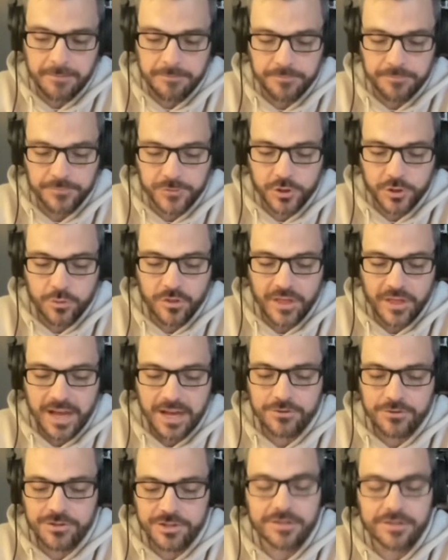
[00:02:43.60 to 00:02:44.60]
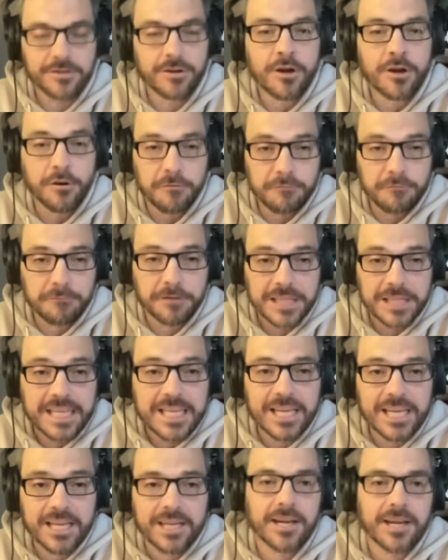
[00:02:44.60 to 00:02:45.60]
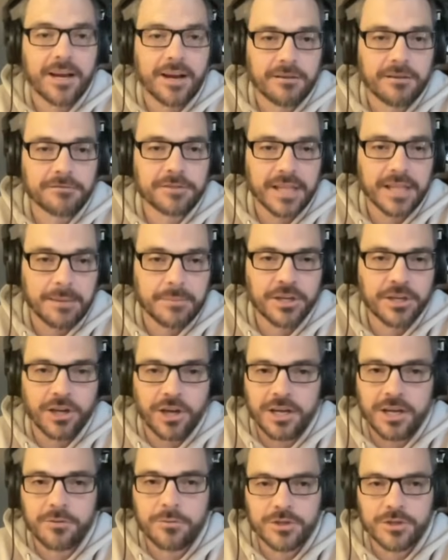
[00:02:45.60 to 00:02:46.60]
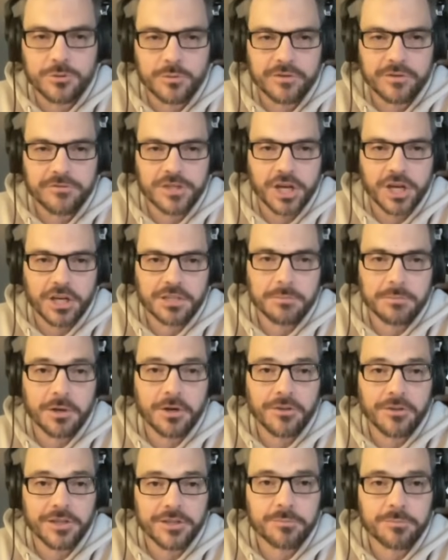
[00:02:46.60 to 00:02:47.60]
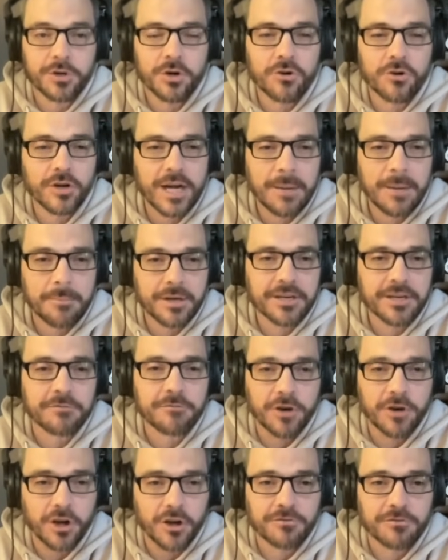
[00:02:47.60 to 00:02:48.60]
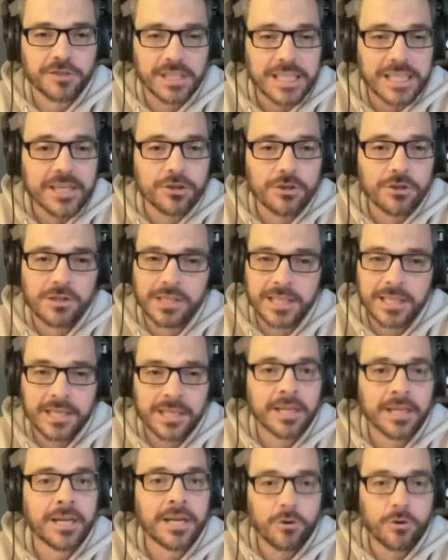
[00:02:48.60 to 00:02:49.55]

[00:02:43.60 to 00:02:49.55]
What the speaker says: 2000 fleeing of Lebanon, which we've talked about on this program, but involved literally